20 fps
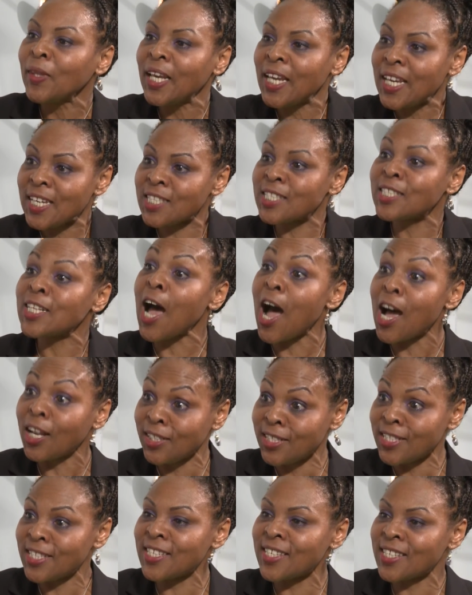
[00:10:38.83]
is to
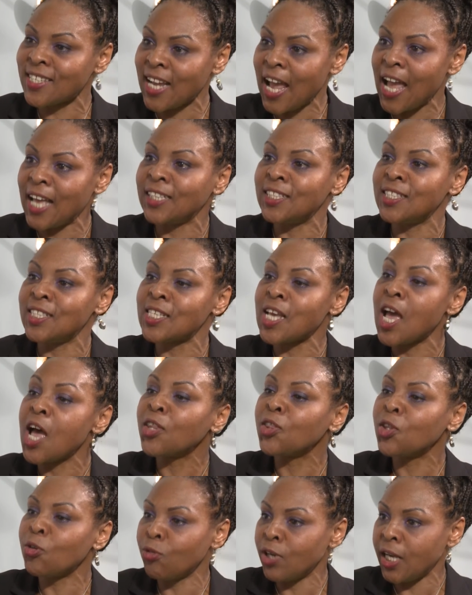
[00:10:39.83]
understand
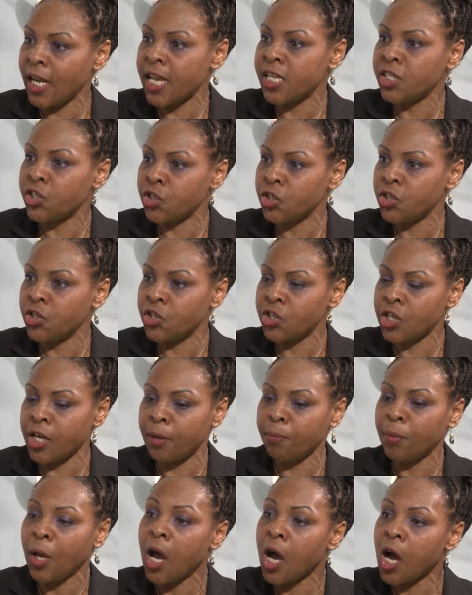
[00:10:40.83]
the
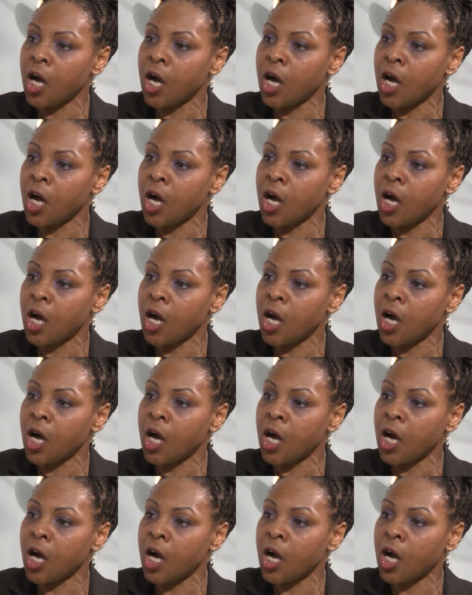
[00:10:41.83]
relationship,